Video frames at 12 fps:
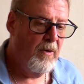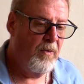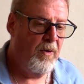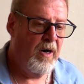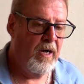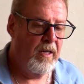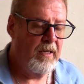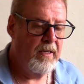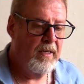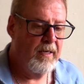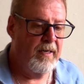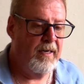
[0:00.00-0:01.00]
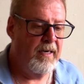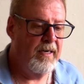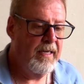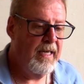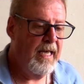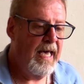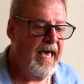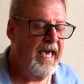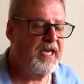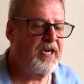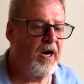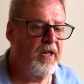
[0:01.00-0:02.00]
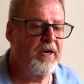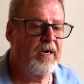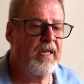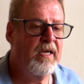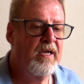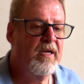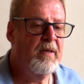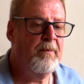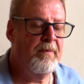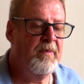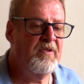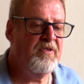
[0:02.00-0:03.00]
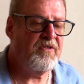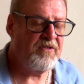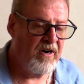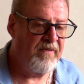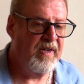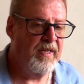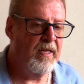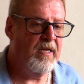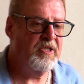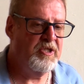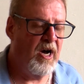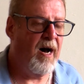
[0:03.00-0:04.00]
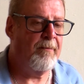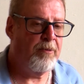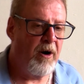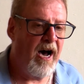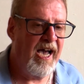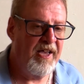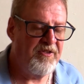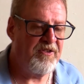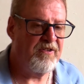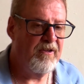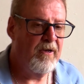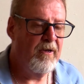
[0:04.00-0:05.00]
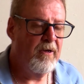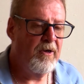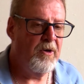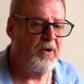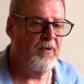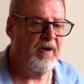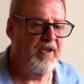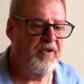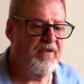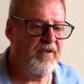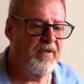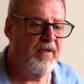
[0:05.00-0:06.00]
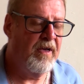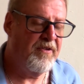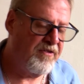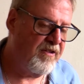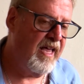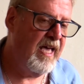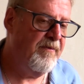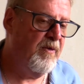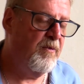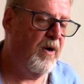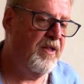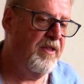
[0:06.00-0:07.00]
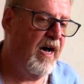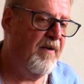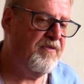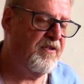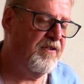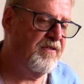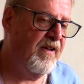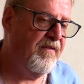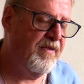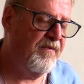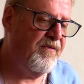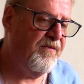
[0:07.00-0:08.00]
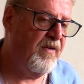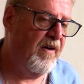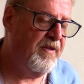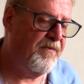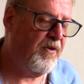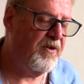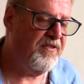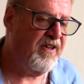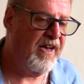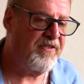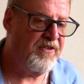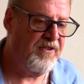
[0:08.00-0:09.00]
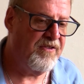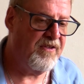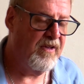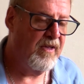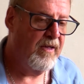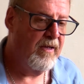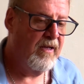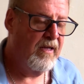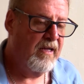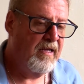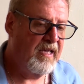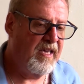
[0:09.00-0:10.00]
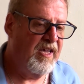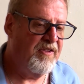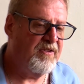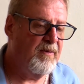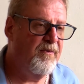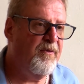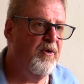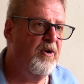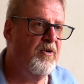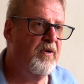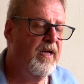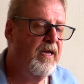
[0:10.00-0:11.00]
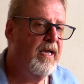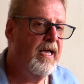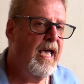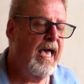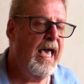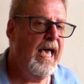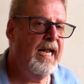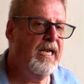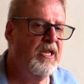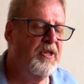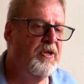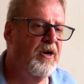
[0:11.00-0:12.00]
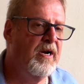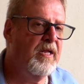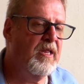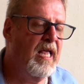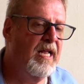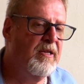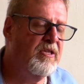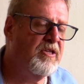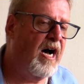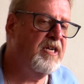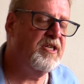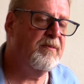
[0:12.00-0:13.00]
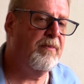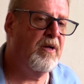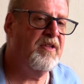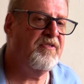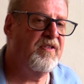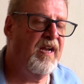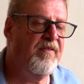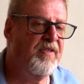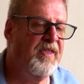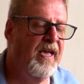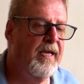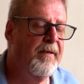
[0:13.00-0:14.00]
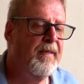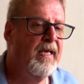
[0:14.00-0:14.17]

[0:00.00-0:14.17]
Well, a colored servant, John Price, who is a slave of one of the officers of the 4th Texas, gets some food, and dodging bullets and everything,